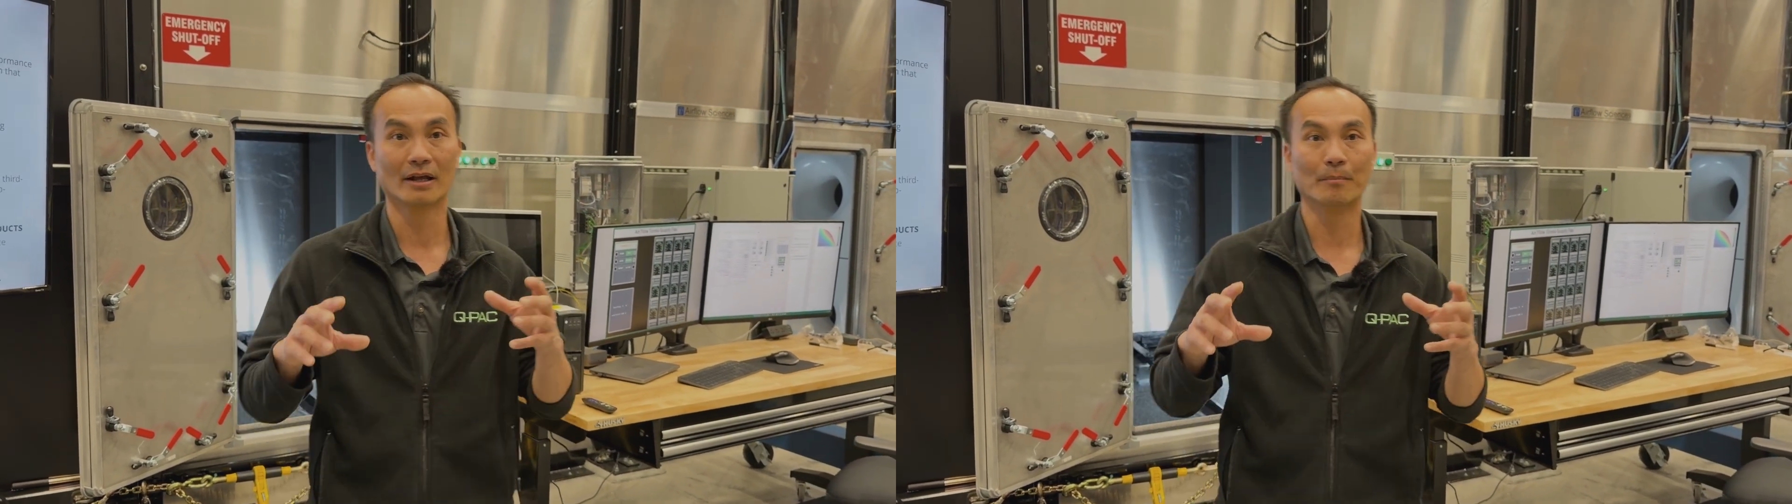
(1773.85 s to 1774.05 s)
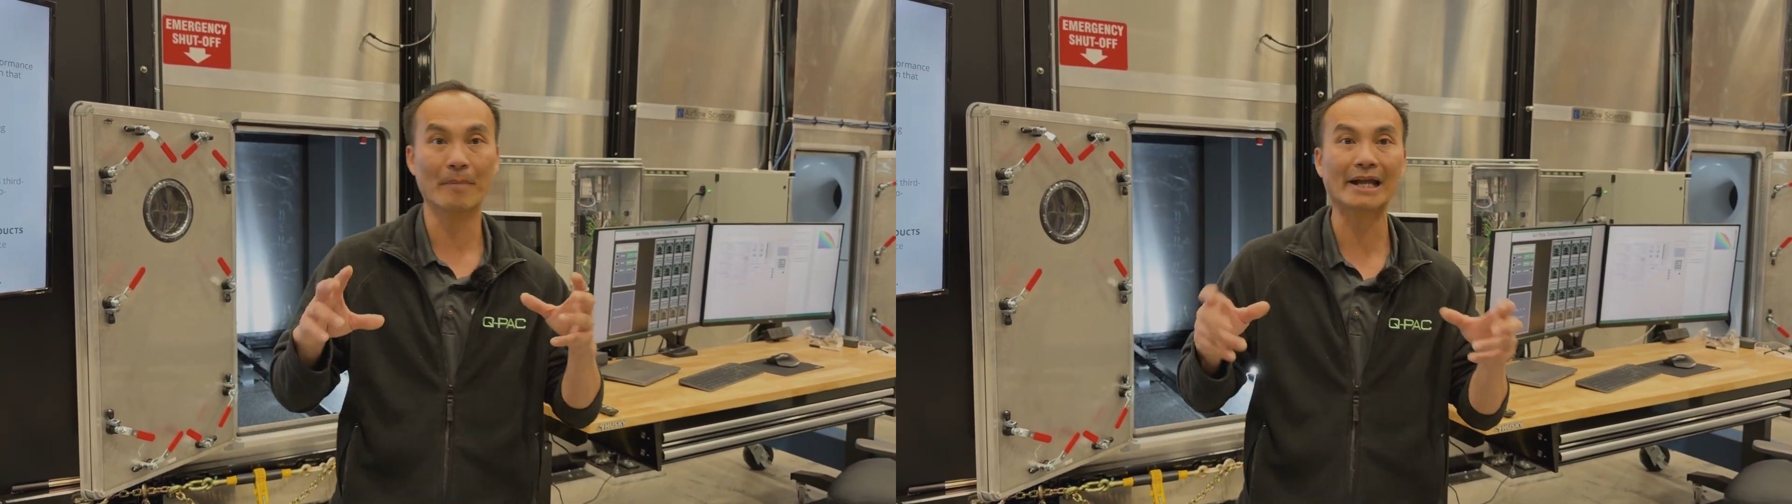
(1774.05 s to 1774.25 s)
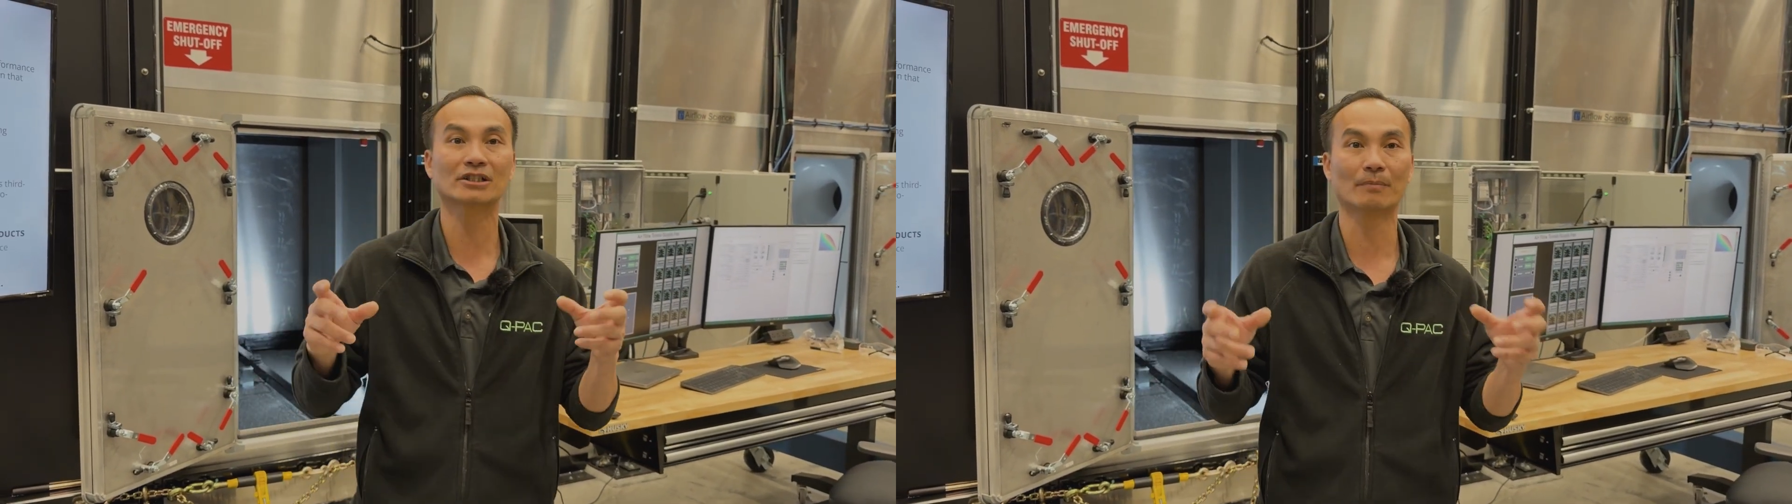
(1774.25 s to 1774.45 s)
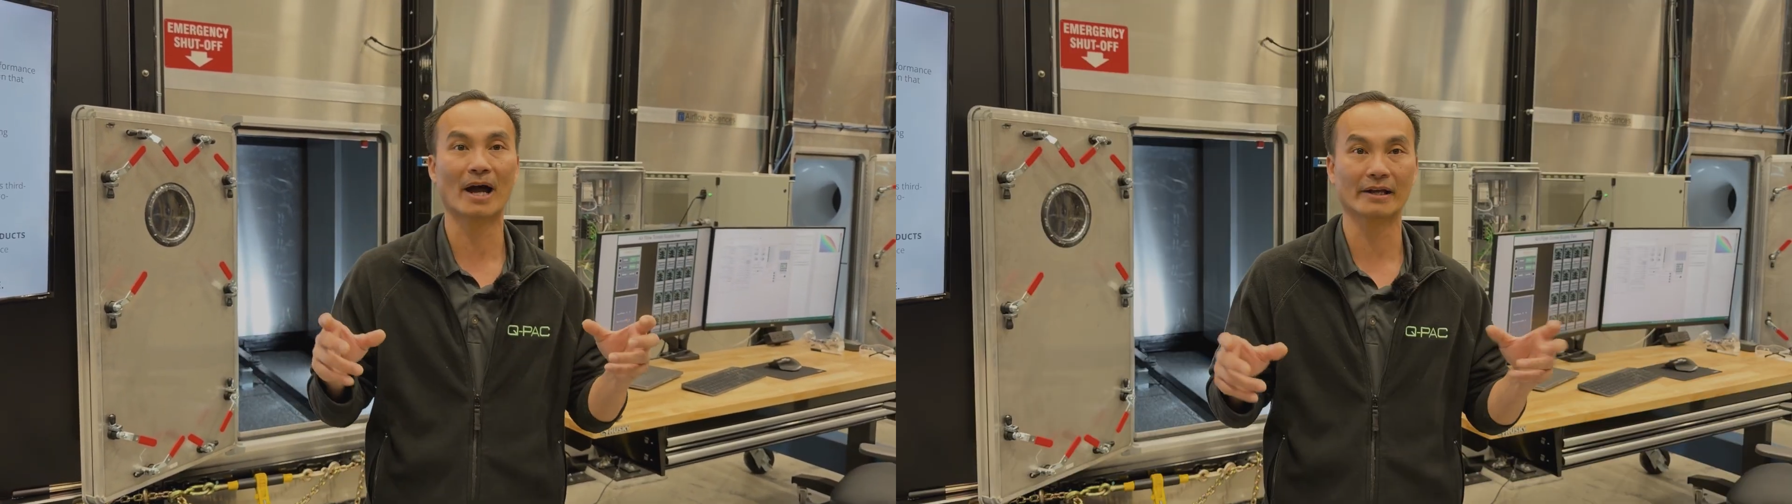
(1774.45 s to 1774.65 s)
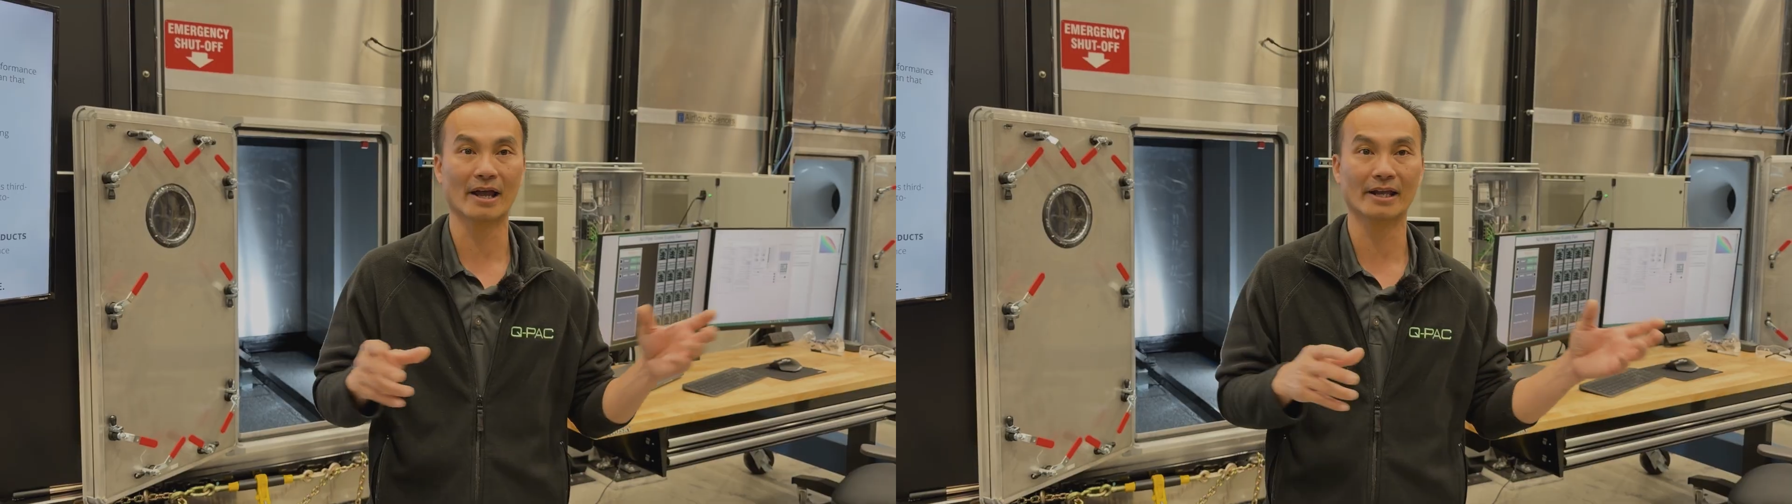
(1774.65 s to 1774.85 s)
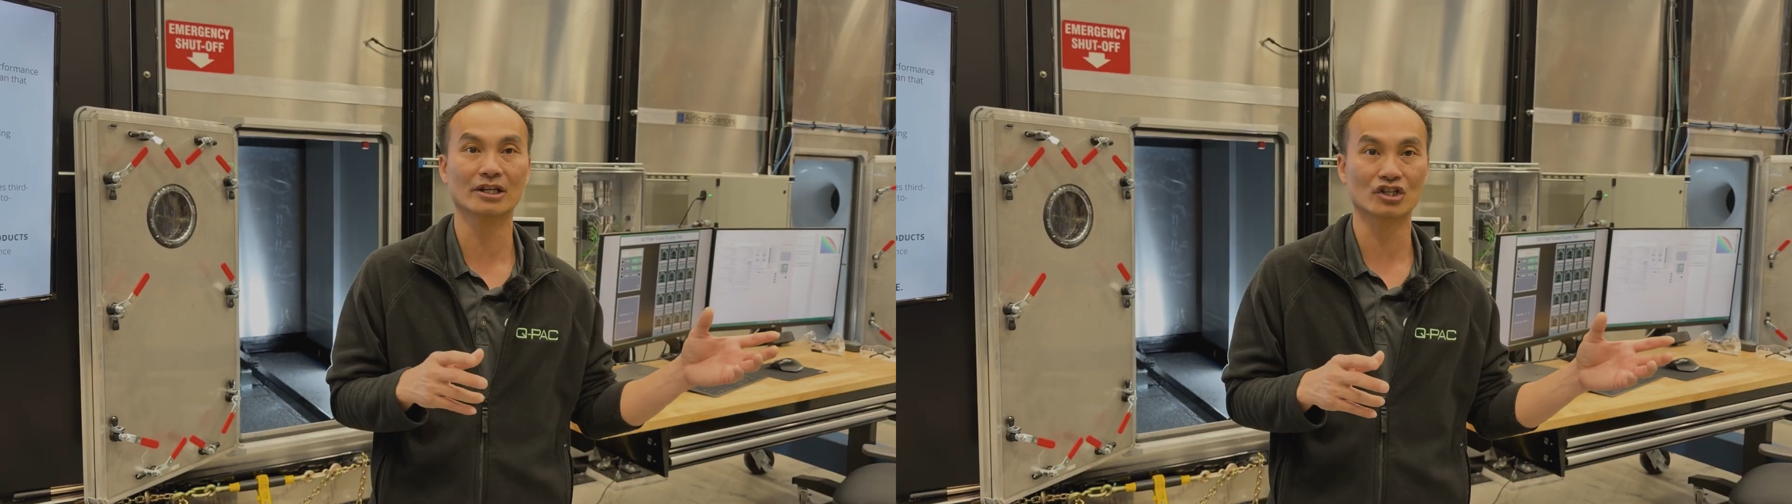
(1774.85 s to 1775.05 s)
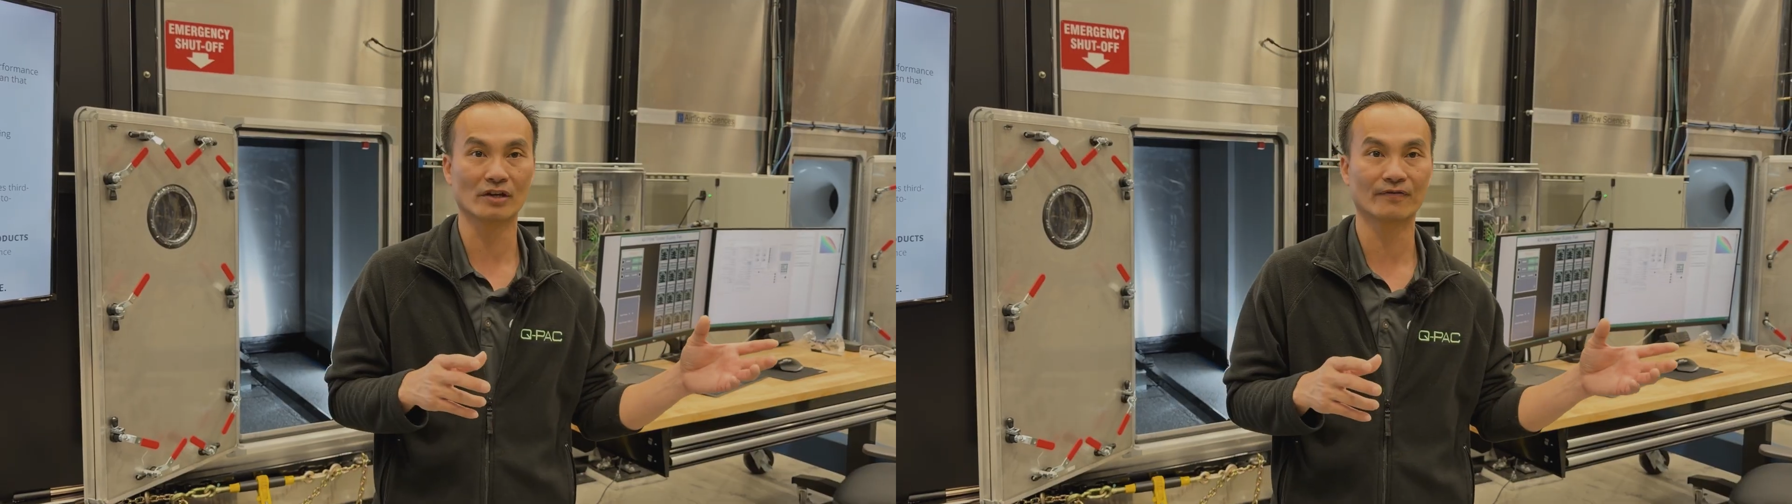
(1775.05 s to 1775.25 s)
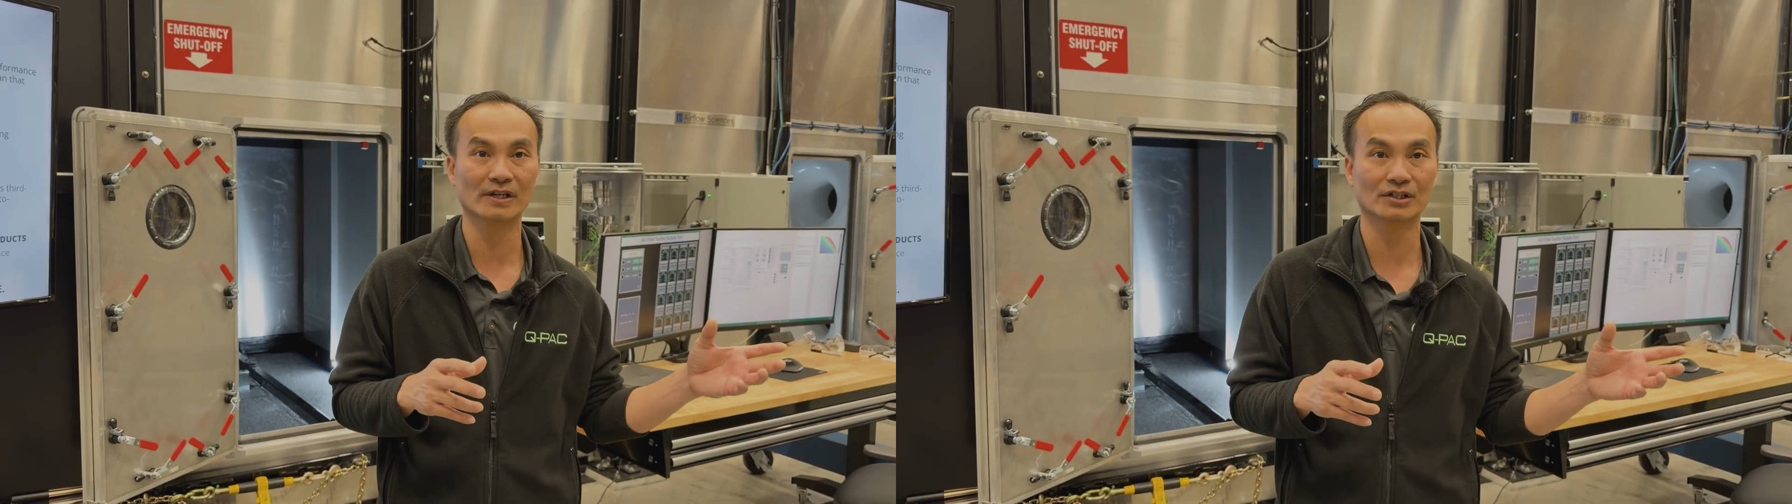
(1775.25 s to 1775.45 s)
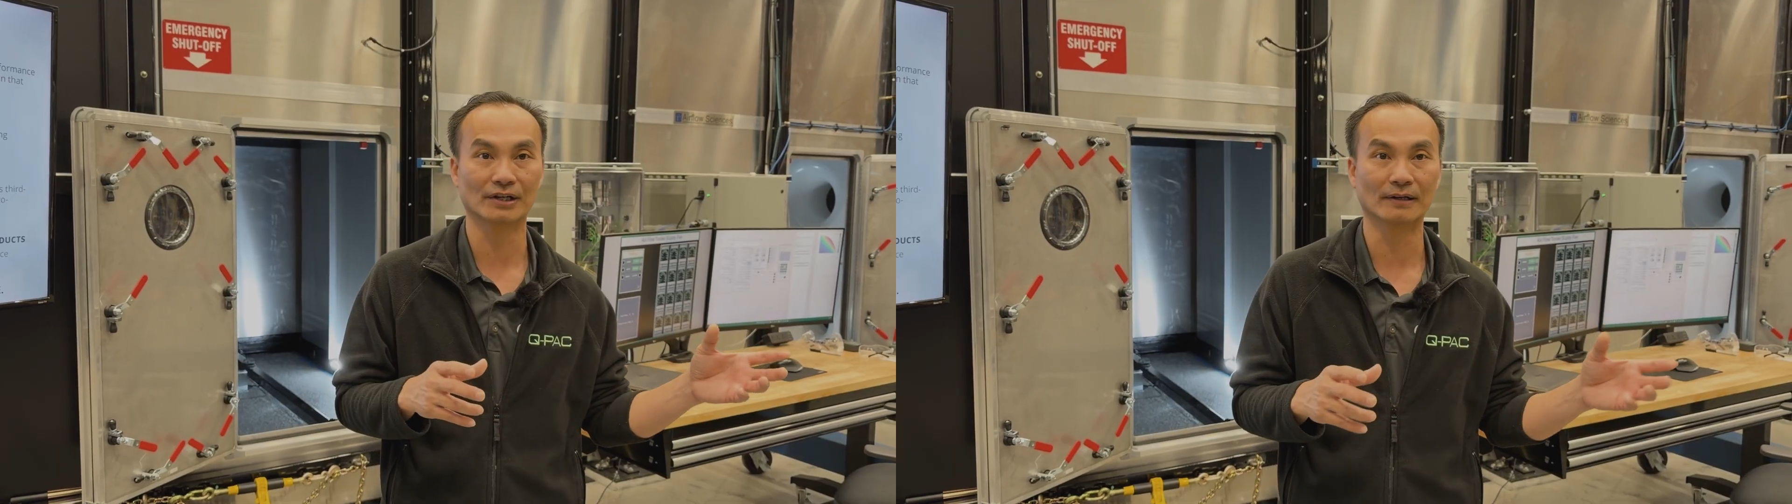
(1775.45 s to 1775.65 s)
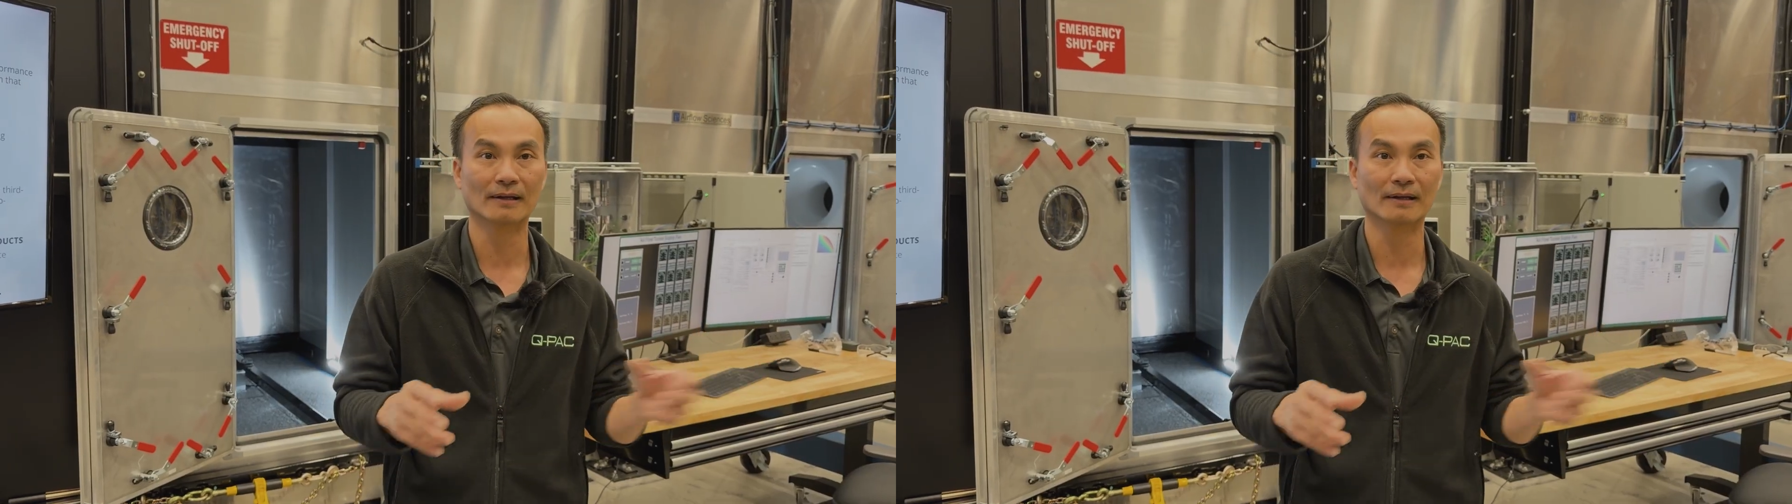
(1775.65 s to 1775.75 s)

maximize the energy efficient?